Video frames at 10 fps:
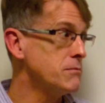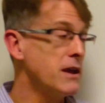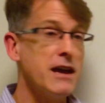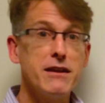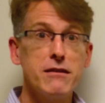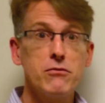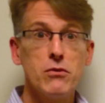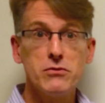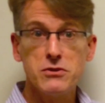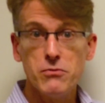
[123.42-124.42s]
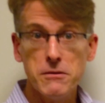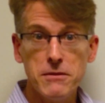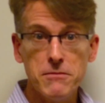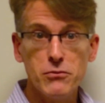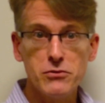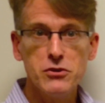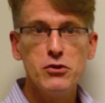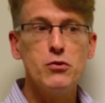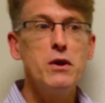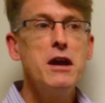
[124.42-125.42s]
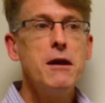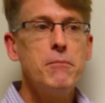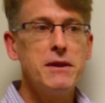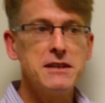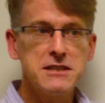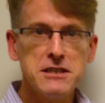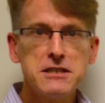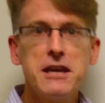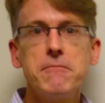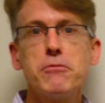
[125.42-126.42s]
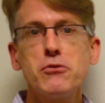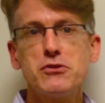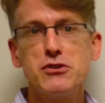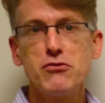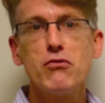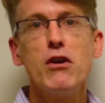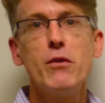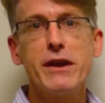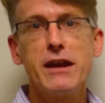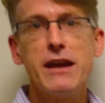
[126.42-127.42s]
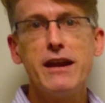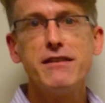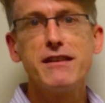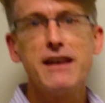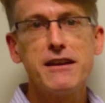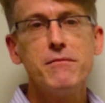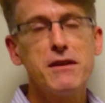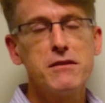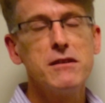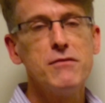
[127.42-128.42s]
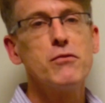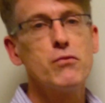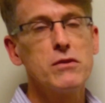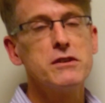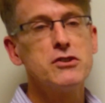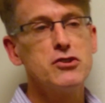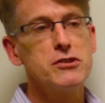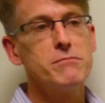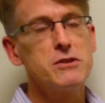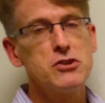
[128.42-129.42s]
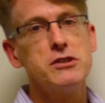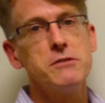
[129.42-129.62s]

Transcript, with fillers: and, and, and grows the way people do, but it's the same person growing. And I think that can make the love relationship much